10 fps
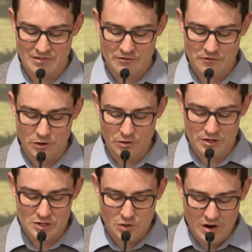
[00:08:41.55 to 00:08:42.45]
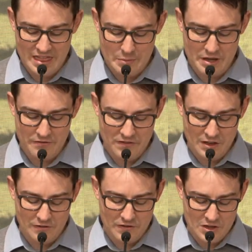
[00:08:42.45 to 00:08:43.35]
For all the joy that we
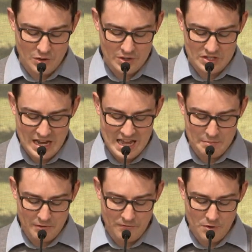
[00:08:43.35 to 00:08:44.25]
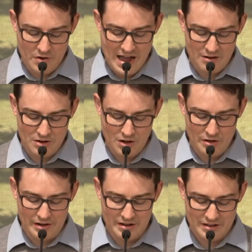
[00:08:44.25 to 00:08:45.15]
feel for your sake before our
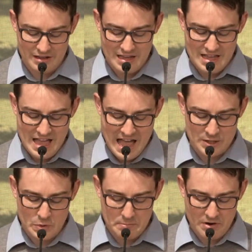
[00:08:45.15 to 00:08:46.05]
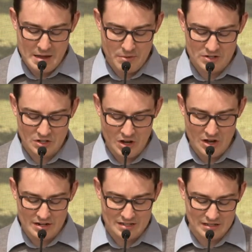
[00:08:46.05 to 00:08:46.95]
God, as we pray most
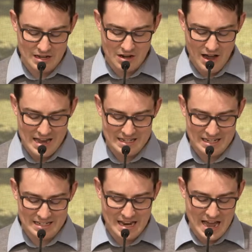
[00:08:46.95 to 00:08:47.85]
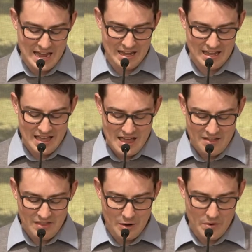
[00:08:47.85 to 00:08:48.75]
earnestly night and day,
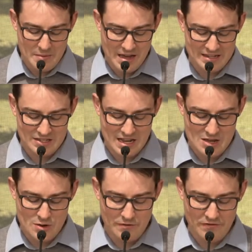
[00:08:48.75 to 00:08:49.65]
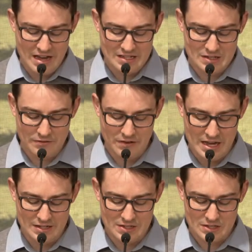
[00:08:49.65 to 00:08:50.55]
that we may see you face to
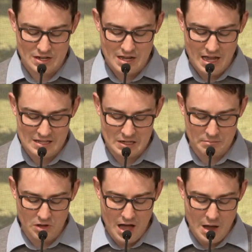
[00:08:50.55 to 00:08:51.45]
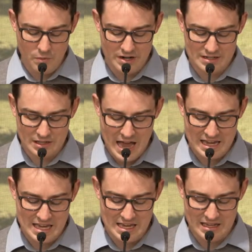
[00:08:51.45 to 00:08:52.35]
face and supply what is
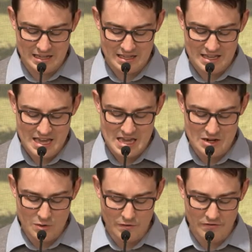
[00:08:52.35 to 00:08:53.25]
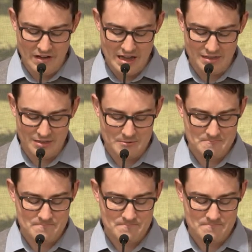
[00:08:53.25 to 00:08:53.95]
lacking in your faith."